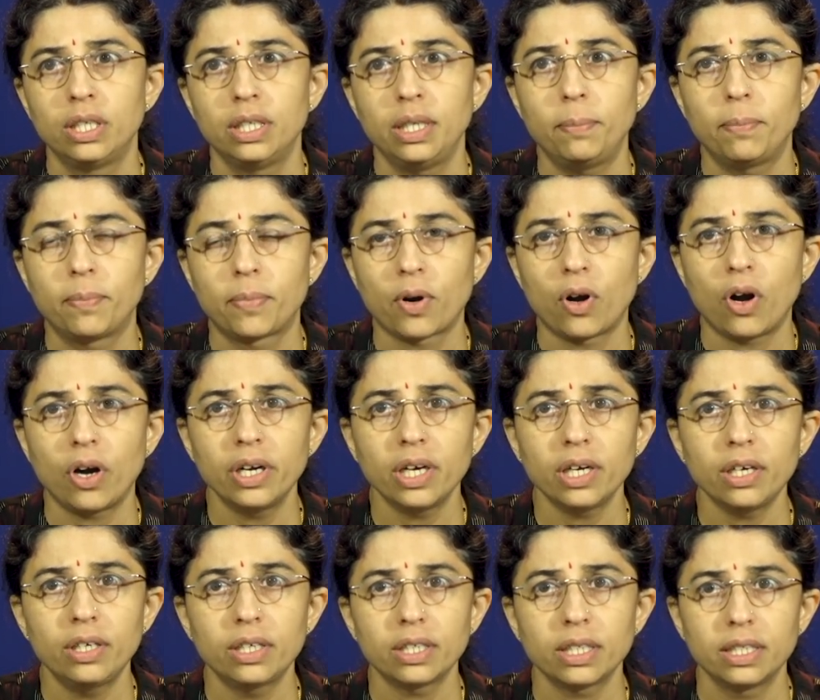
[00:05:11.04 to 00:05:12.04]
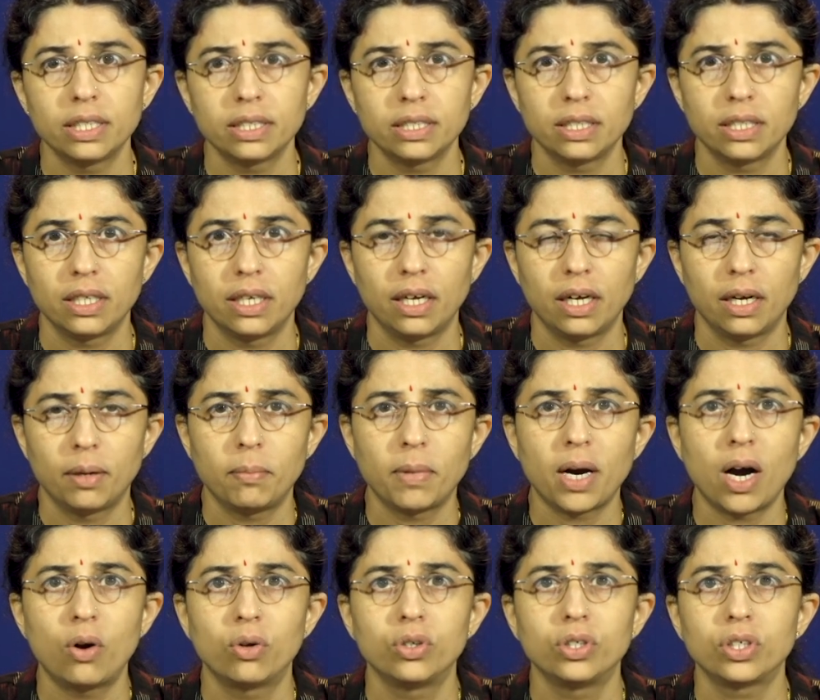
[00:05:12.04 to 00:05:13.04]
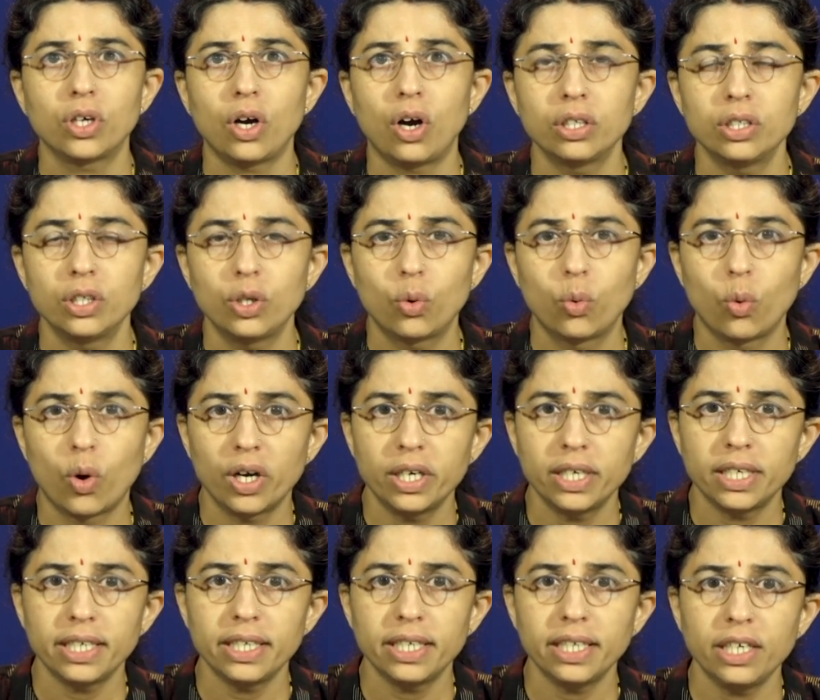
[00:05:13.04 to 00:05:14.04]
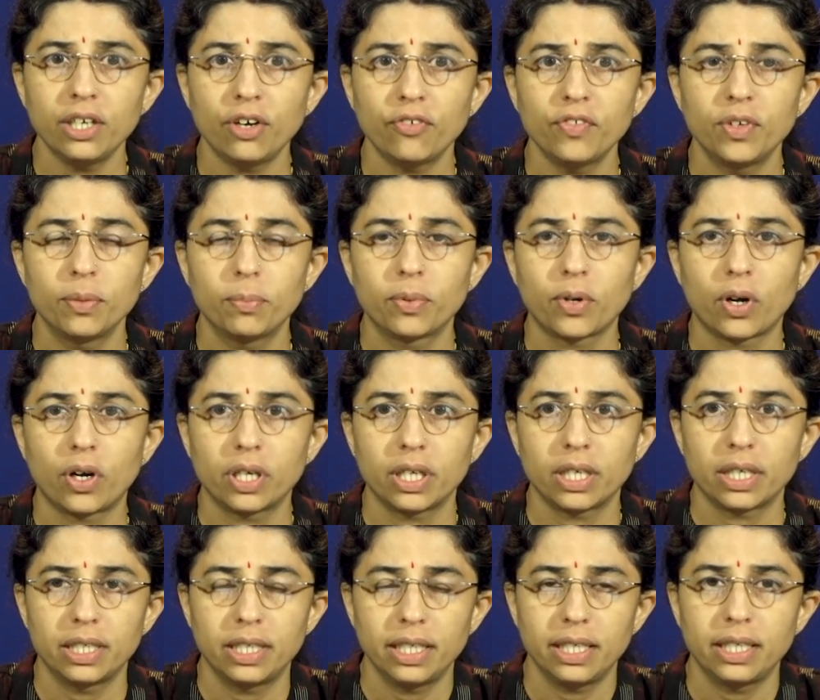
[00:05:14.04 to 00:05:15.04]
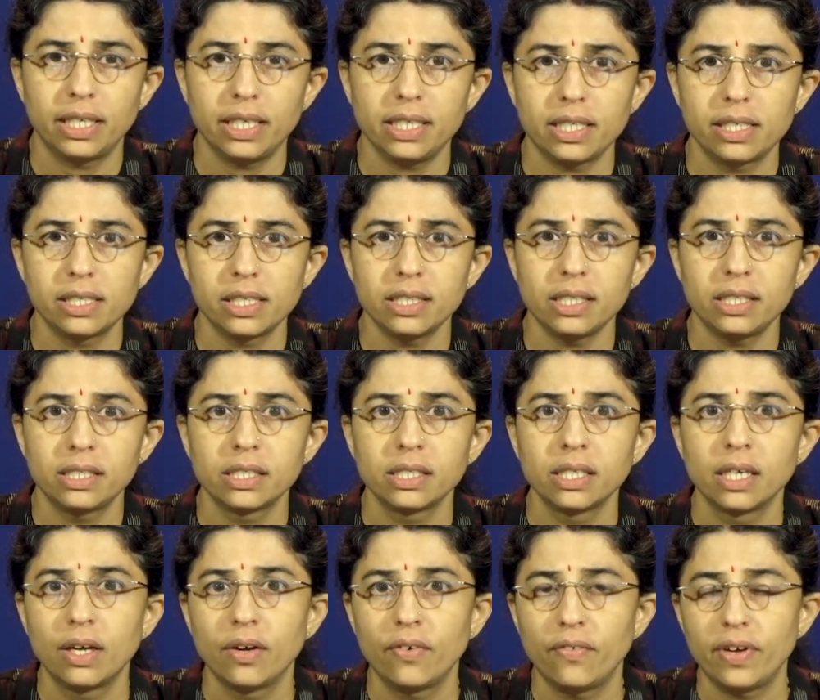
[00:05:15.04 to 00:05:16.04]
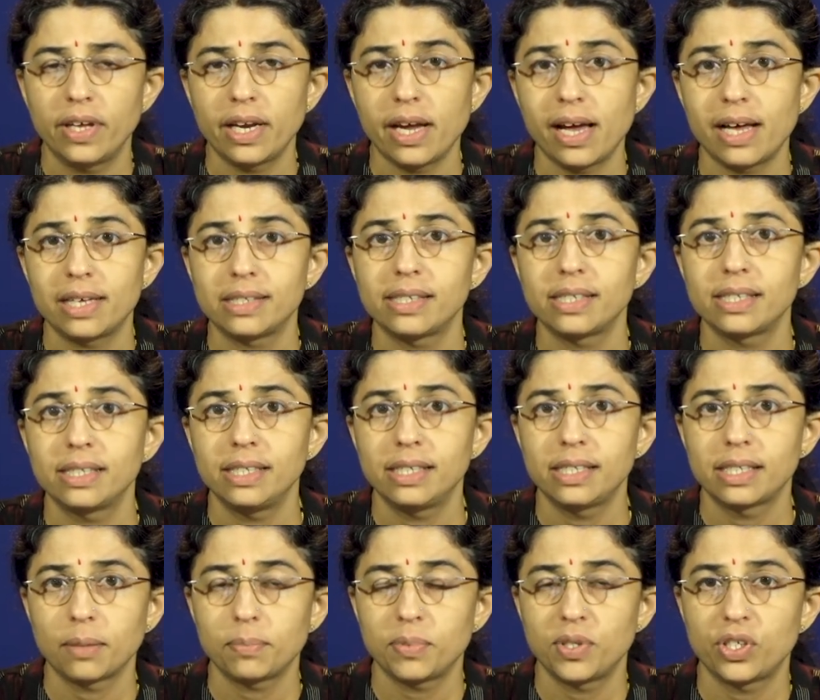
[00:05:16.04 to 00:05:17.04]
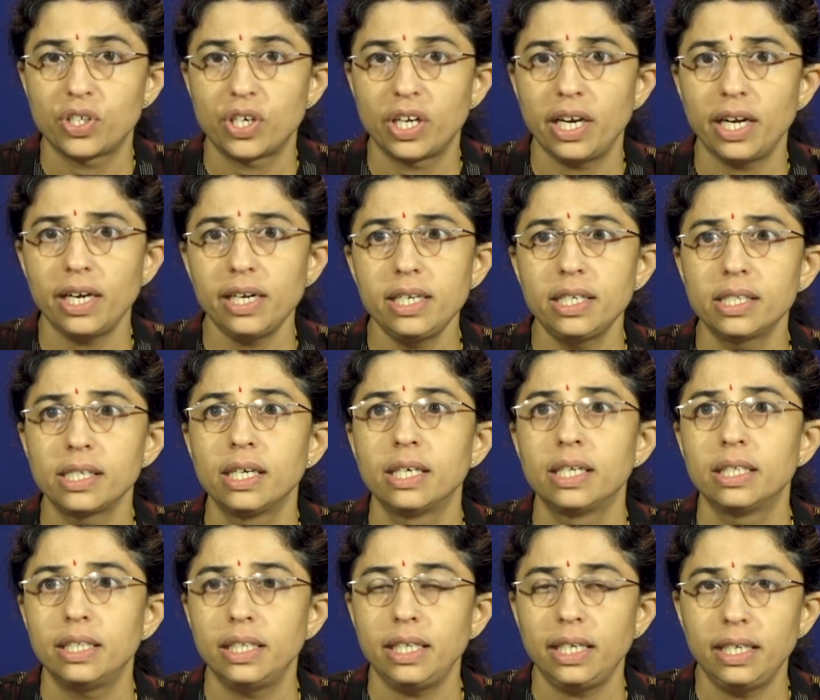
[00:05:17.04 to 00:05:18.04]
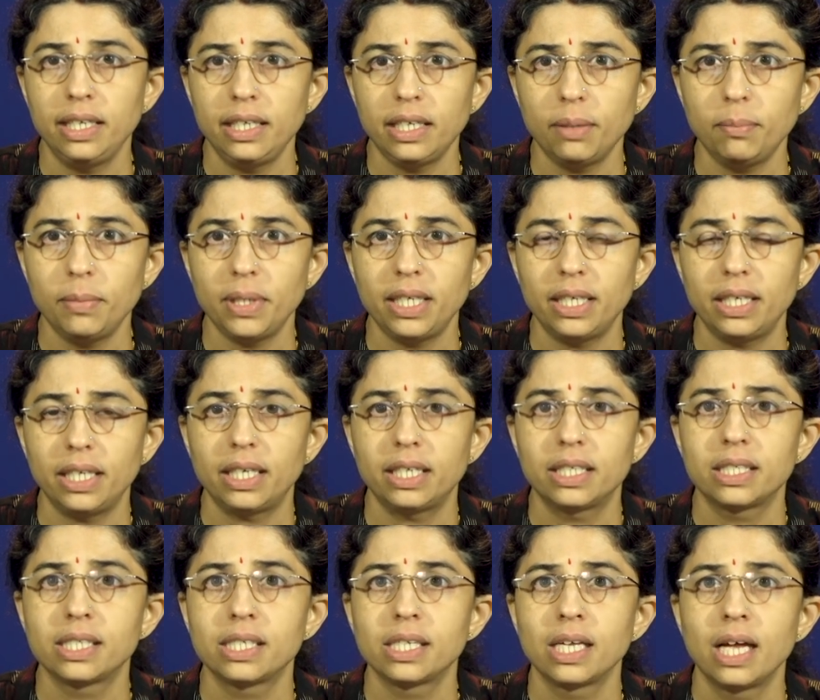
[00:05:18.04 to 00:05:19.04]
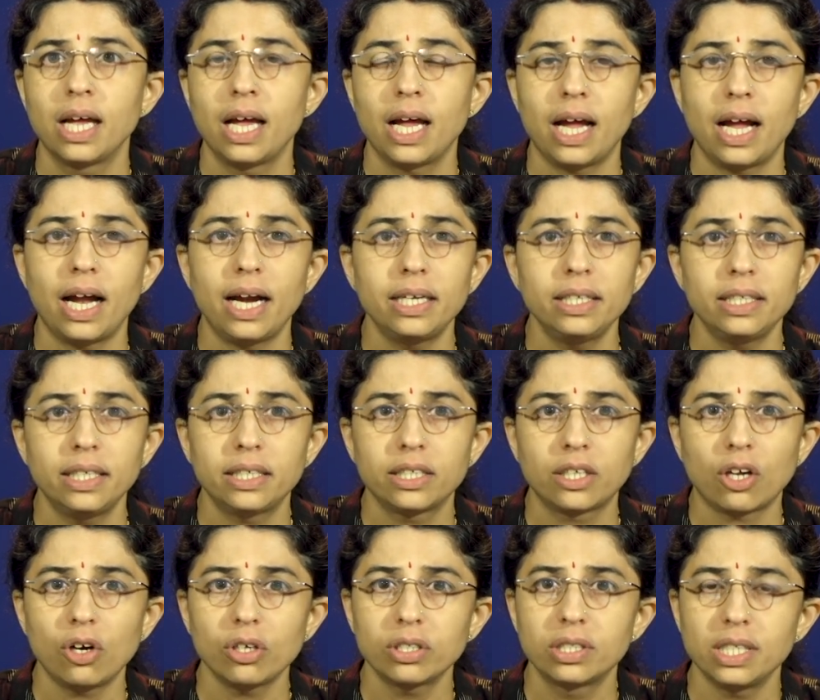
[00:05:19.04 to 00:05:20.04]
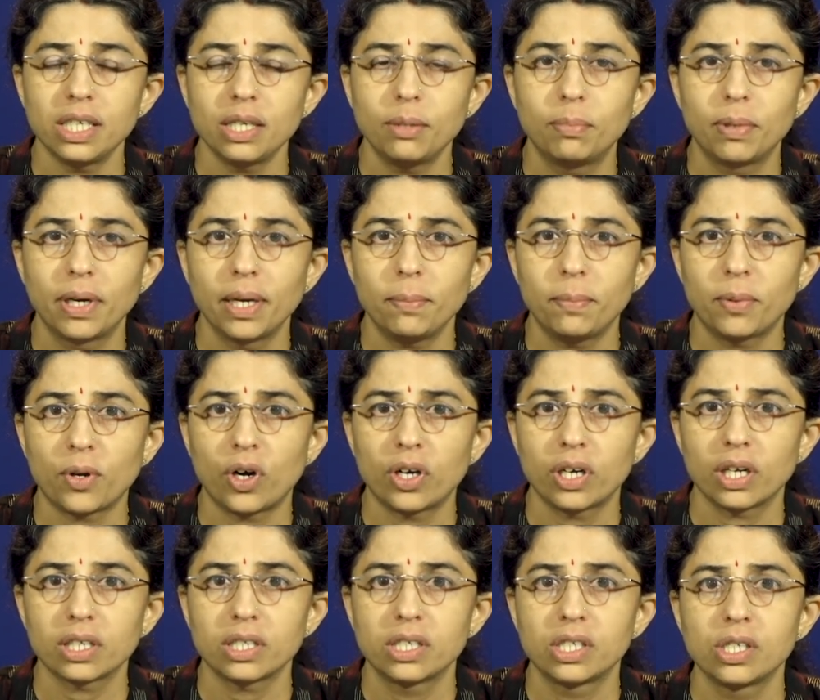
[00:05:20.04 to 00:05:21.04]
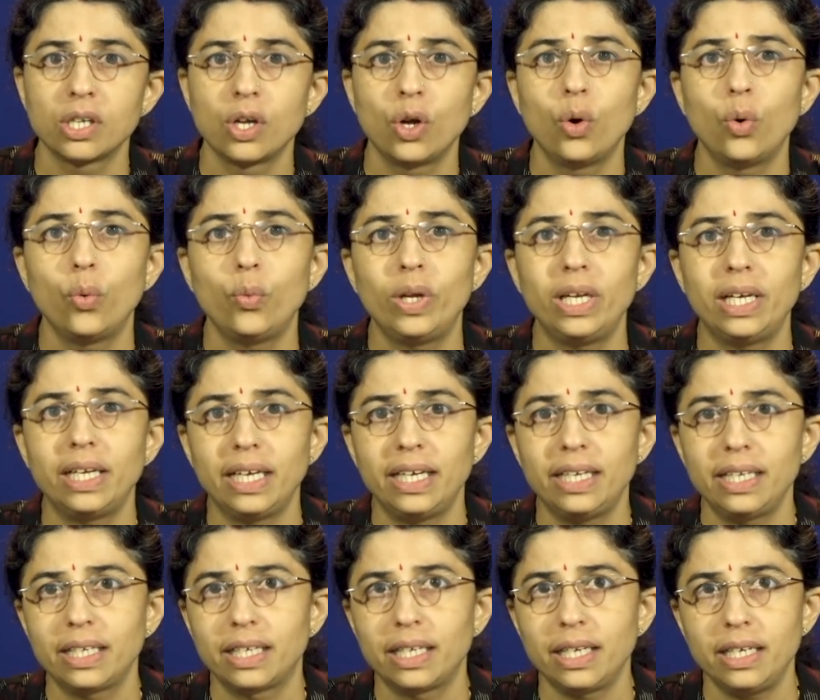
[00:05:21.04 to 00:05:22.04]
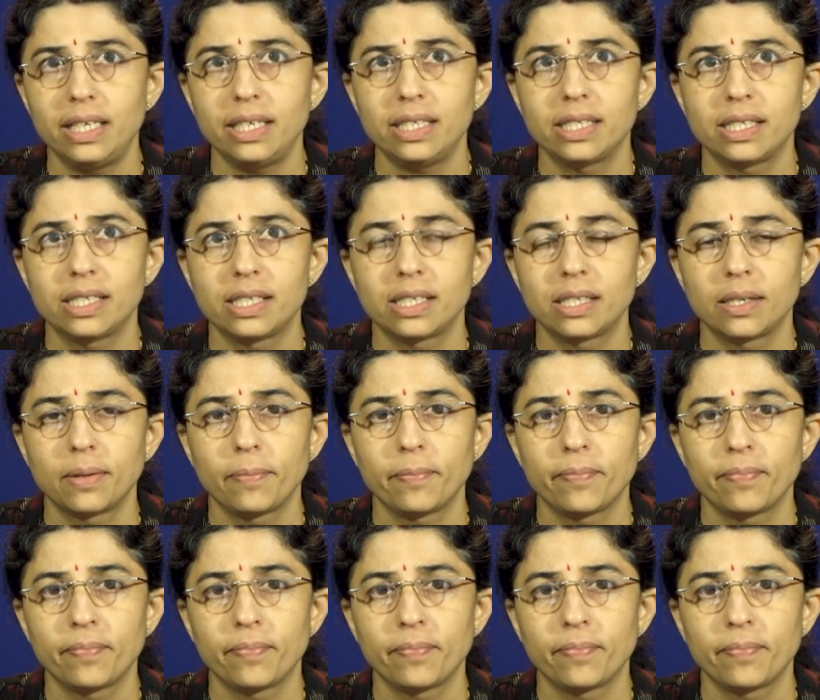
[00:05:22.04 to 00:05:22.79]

the product amount or the quantity of the product decreases whereas, the substrate, the intermediates and the toxic byproducts will increase.